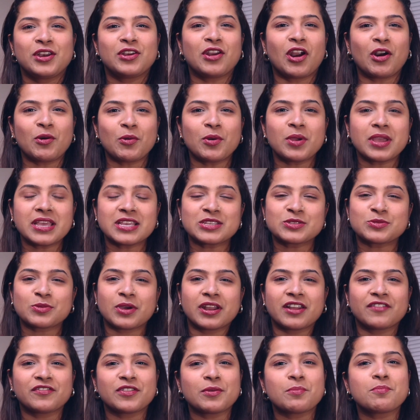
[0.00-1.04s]
Norway is
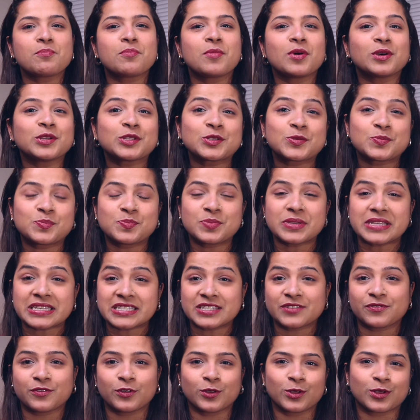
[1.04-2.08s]
one of the most
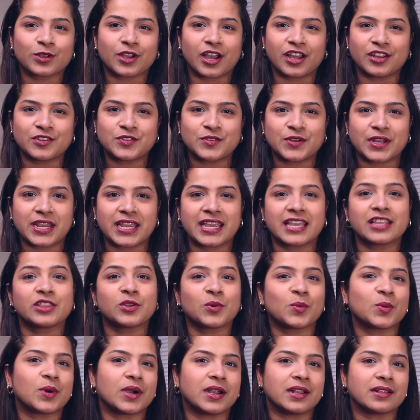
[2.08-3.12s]
peaceful countries in
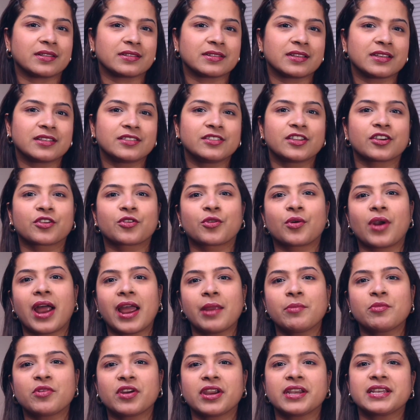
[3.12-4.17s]
the world. The
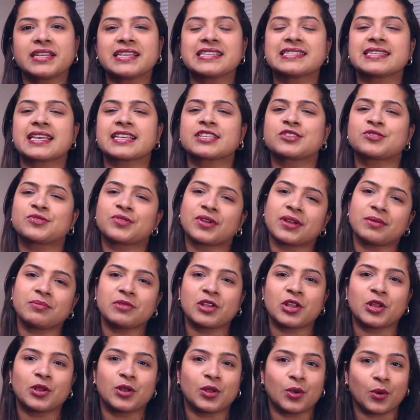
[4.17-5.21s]
crime rate is
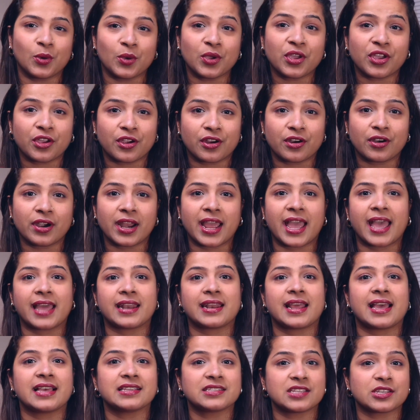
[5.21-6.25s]
extremely low here,
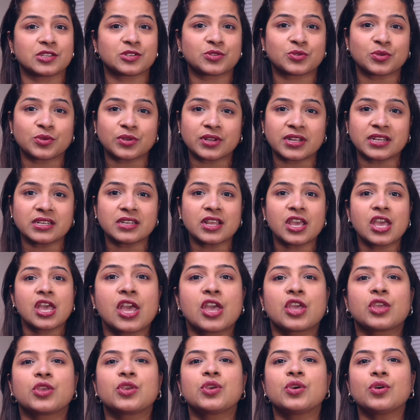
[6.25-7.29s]
and as a student,
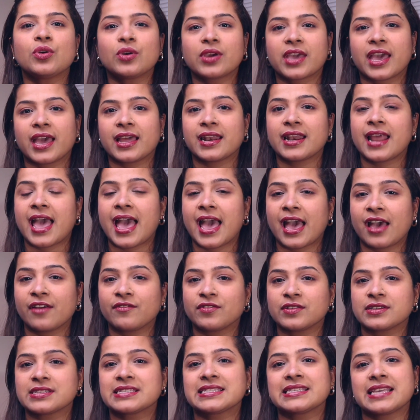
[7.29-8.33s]
you can
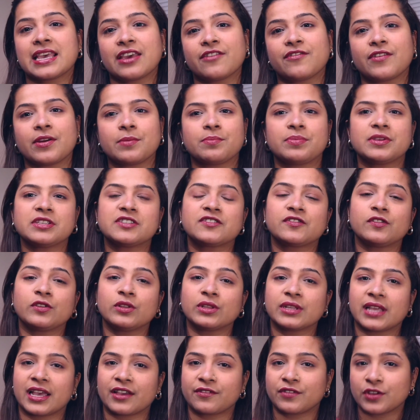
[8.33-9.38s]
have a safe and
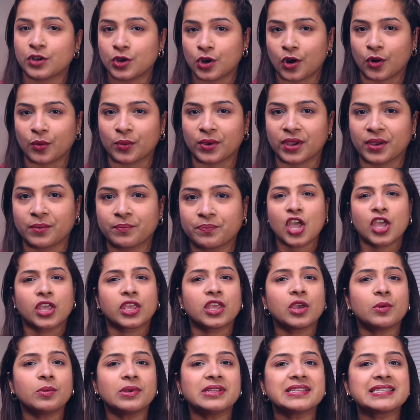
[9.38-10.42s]
peaceful life in Norway.
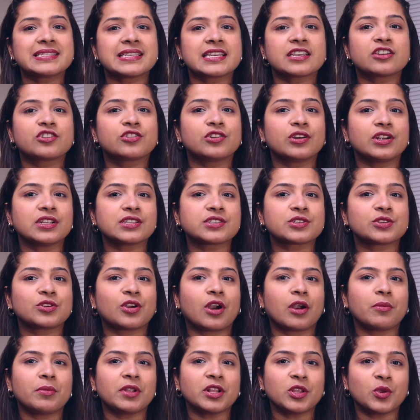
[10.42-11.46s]
You will see girls
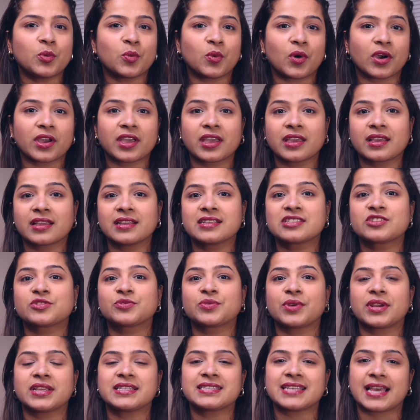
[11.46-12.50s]
normally walking in
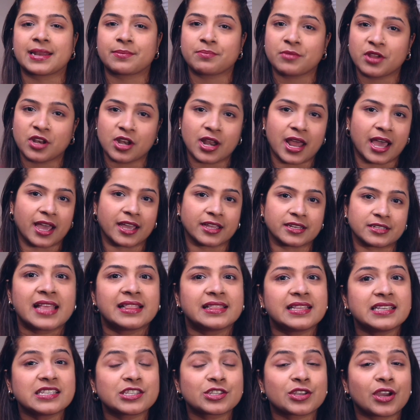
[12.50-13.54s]
streets at midnight.
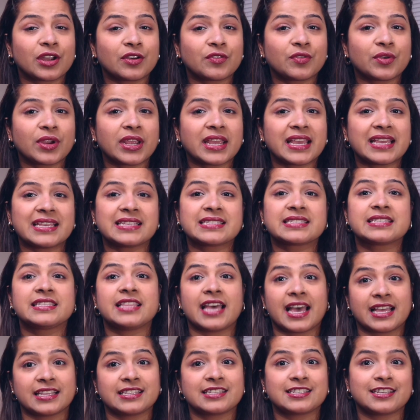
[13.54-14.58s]
This country is
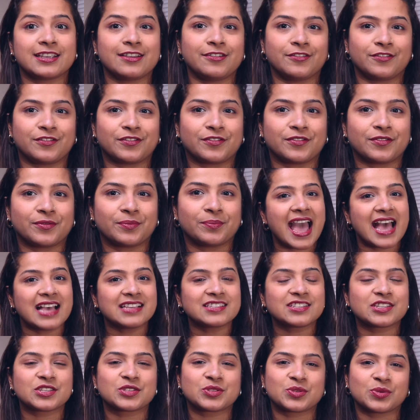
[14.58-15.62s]
that safe.
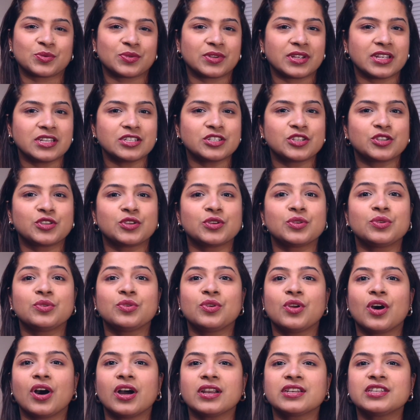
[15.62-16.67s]
As a student, you
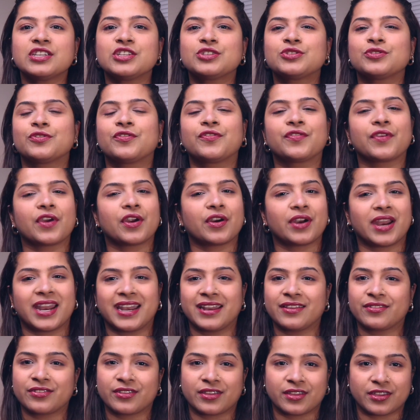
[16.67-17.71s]
do not need to fear
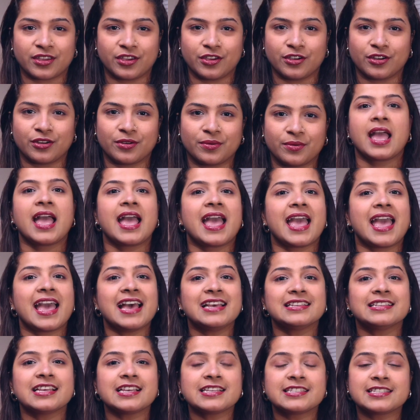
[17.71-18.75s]
anything here.
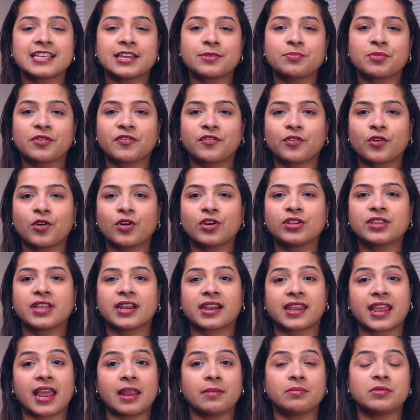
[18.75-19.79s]
As I said before,
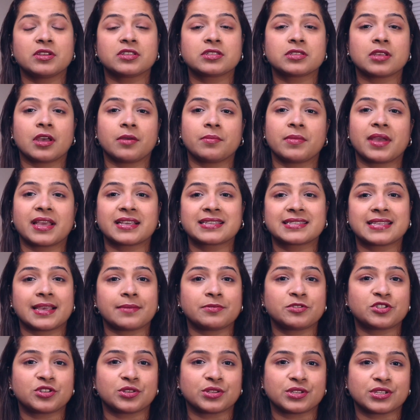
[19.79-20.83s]
there can be some
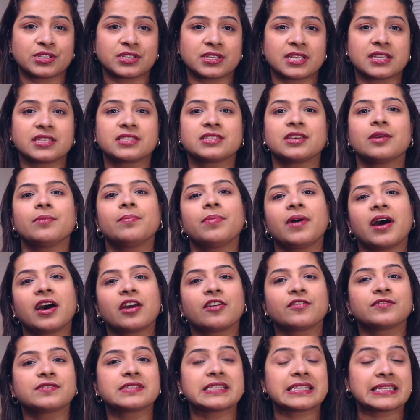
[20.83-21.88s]
exceptions in some
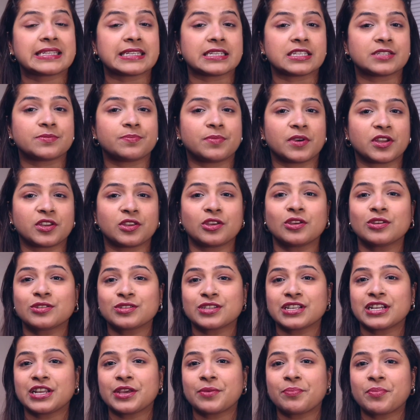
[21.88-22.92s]
part of cities, but
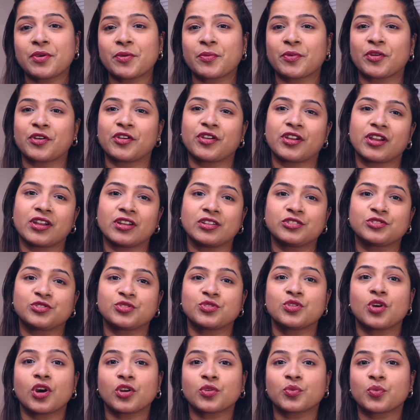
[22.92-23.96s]
usually people here
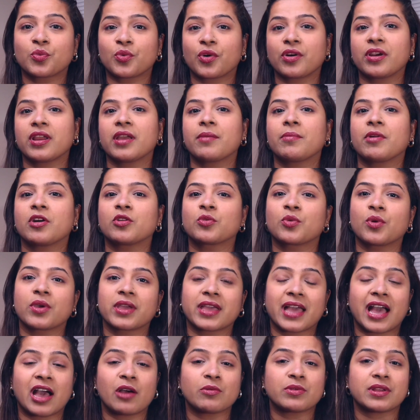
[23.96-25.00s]
do not worry about
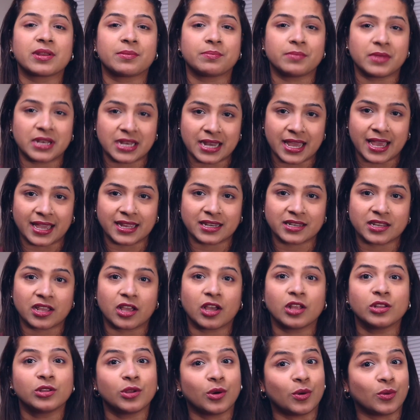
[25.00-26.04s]
going out at midnight
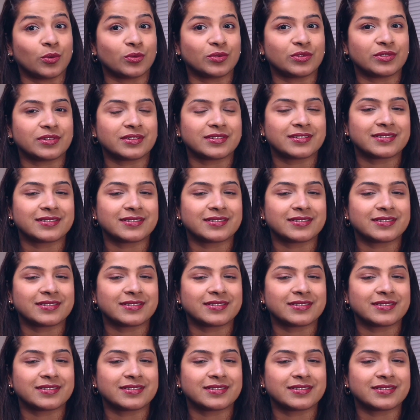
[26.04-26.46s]
alone.